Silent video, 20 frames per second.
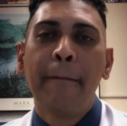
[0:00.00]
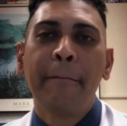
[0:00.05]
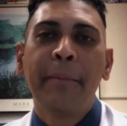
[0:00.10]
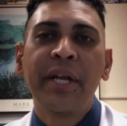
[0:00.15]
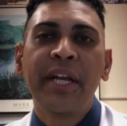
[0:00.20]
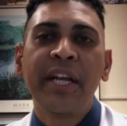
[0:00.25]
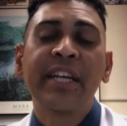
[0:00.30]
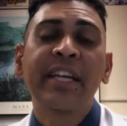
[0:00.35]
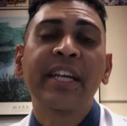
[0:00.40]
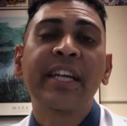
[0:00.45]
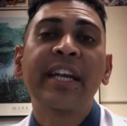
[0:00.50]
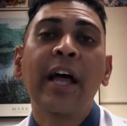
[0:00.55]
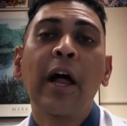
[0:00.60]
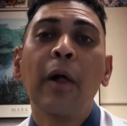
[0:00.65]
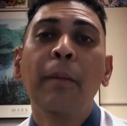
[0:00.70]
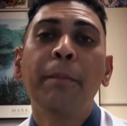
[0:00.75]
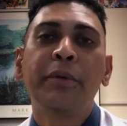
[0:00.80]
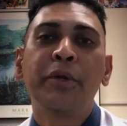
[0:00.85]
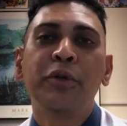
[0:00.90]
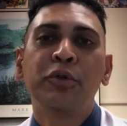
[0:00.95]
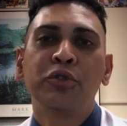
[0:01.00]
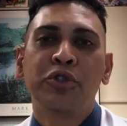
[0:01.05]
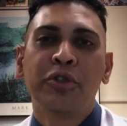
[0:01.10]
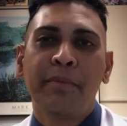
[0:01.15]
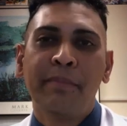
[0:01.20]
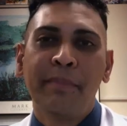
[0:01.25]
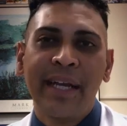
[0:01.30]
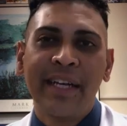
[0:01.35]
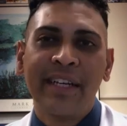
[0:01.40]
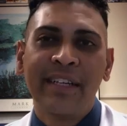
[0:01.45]
but it can help you
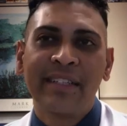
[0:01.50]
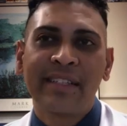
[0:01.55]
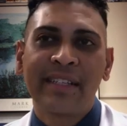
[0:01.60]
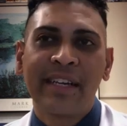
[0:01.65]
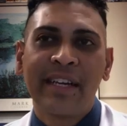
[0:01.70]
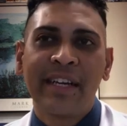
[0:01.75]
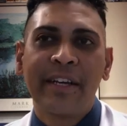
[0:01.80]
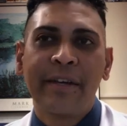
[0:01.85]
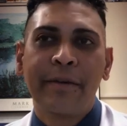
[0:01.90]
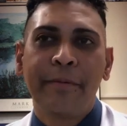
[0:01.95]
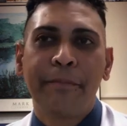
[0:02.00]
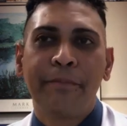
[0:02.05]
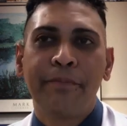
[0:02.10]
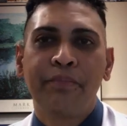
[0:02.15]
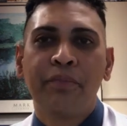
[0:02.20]
tremendously.